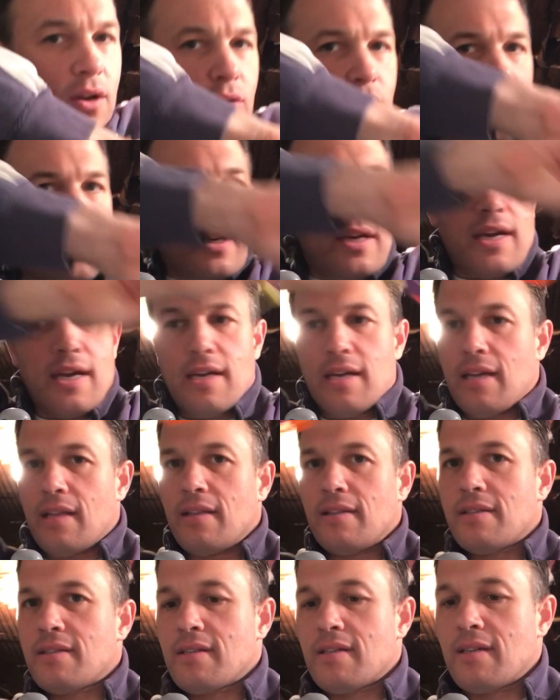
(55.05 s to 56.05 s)
Okay,
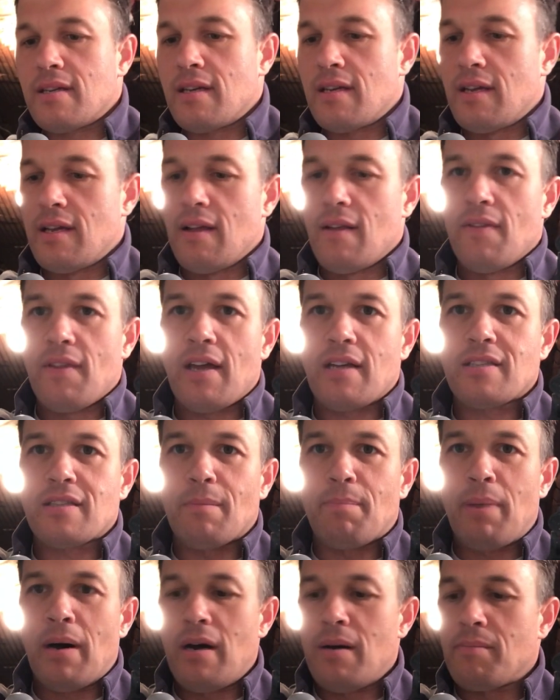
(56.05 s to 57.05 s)
that's
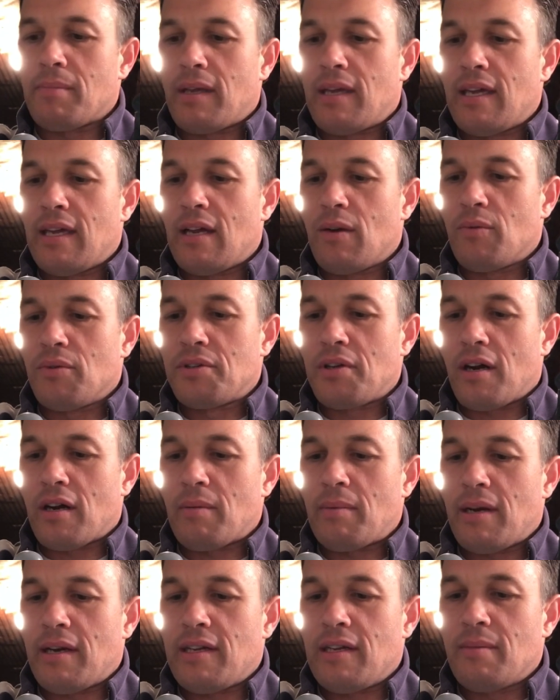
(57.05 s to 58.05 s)
the Pumm-King. We'll talk
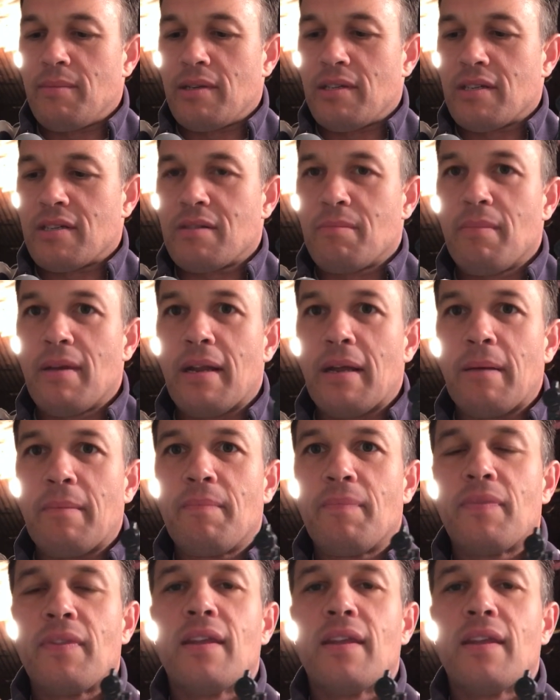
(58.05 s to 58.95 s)
about him in just a minute.